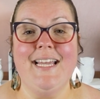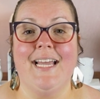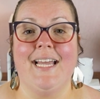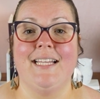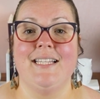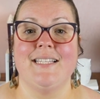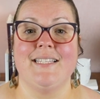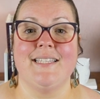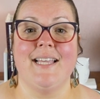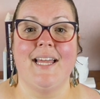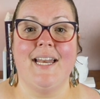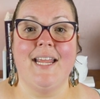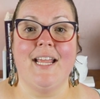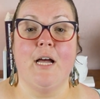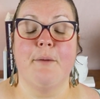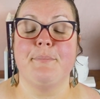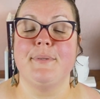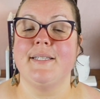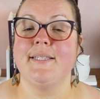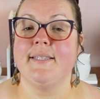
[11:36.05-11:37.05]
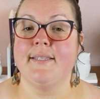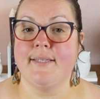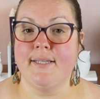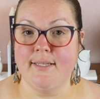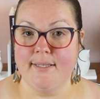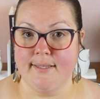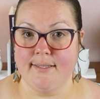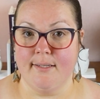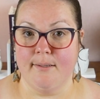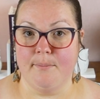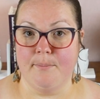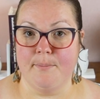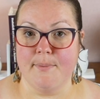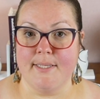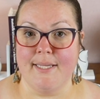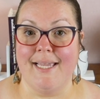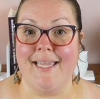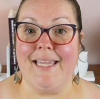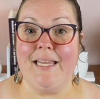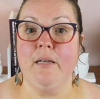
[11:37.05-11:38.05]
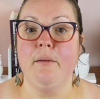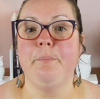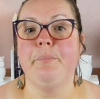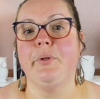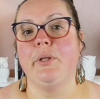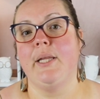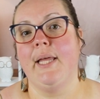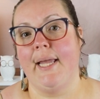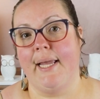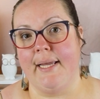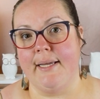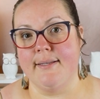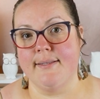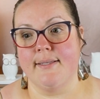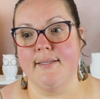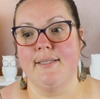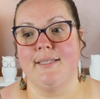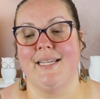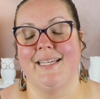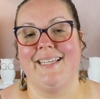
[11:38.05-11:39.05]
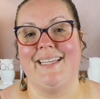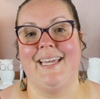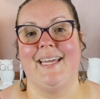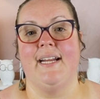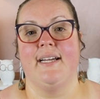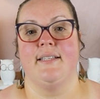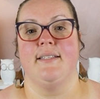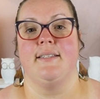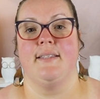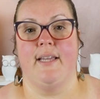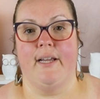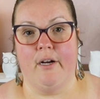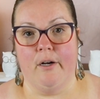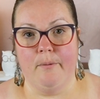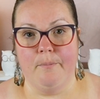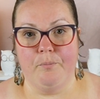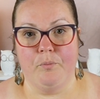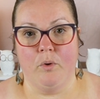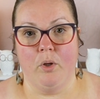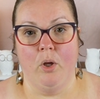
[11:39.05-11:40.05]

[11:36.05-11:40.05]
and setting up systems in place to get us there.